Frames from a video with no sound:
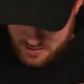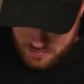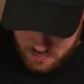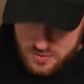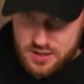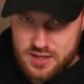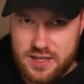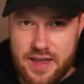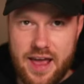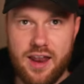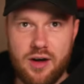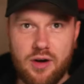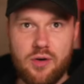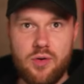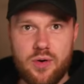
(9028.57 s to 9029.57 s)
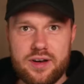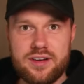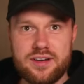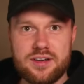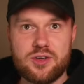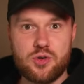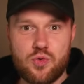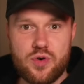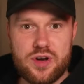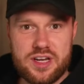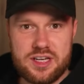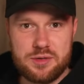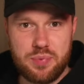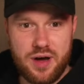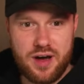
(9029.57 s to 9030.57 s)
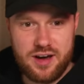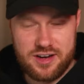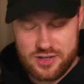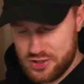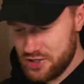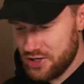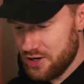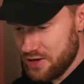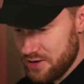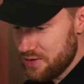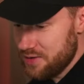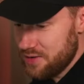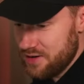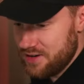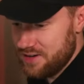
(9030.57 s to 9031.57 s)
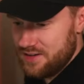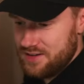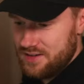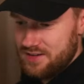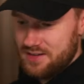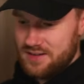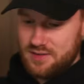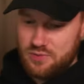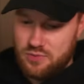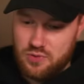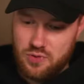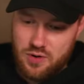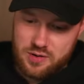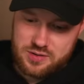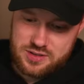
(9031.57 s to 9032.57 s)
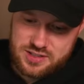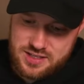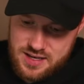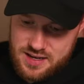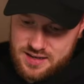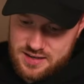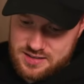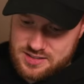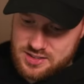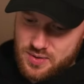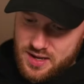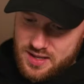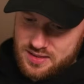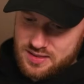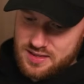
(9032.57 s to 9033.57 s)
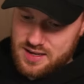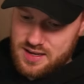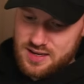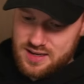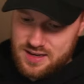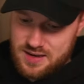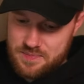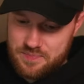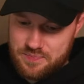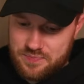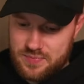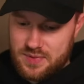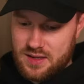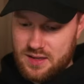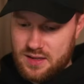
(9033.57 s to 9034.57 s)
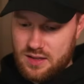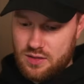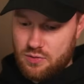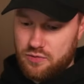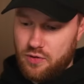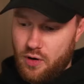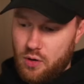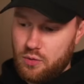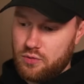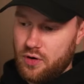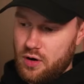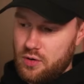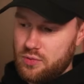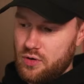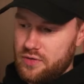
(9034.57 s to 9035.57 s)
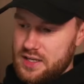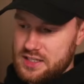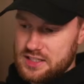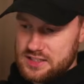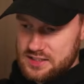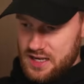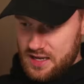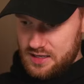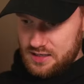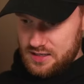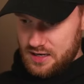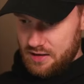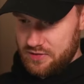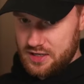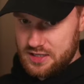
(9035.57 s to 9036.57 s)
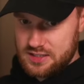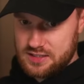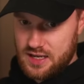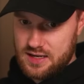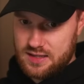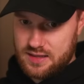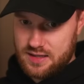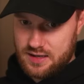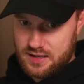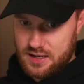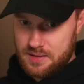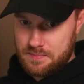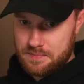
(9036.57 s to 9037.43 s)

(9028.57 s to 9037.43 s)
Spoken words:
yellow and green Peugeot 406. You had the Volvo, not the Estate. You didn't have the Estate in that game.